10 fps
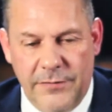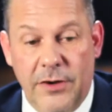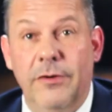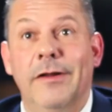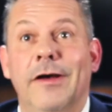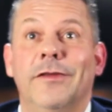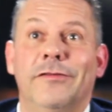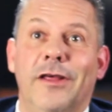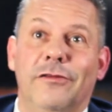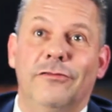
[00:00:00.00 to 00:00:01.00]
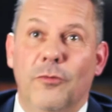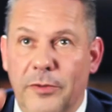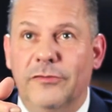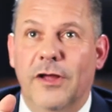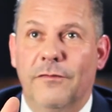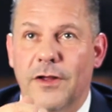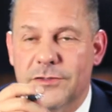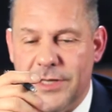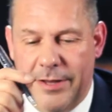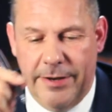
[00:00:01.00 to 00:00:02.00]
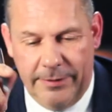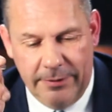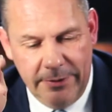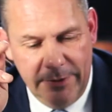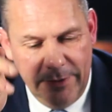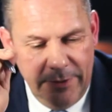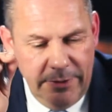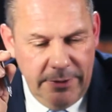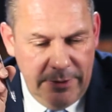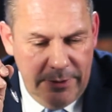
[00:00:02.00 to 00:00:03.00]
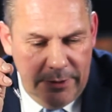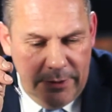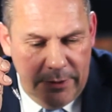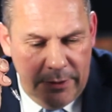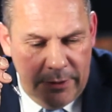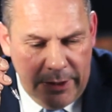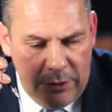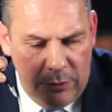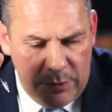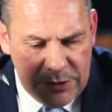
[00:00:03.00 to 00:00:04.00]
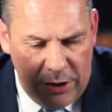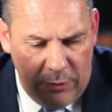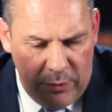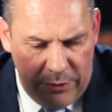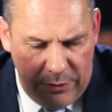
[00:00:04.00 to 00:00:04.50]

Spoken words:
I don't even have to say the stupid stuff. They're saying it. Okay, who are we starting with?